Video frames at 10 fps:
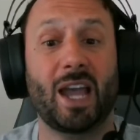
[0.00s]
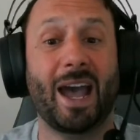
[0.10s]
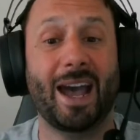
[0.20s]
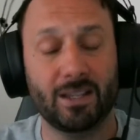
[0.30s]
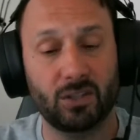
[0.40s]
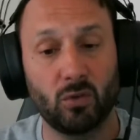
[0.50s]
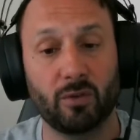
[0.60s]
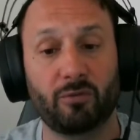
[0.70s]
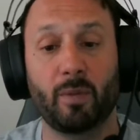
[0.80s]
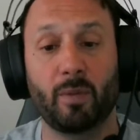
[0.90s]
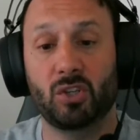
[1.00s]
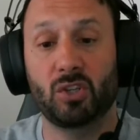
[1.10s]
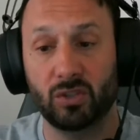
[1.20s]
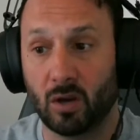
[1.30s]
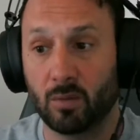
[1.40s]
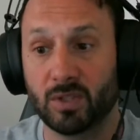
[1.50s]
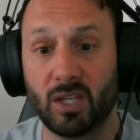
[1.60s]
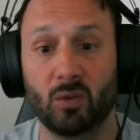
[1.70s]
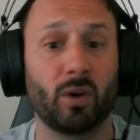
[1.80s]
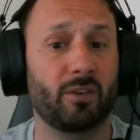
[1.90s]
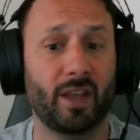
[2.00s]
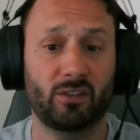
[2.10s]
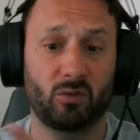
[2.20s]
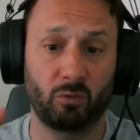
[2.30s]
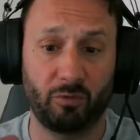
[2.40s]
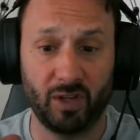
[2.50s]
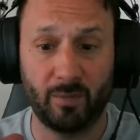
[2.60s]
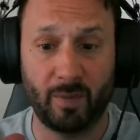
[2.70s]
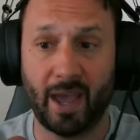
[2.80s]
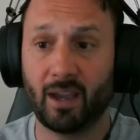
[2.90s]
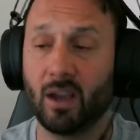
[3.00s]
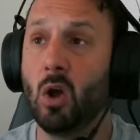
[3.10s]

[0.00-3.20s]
as new information comes in, whether that's through feedback,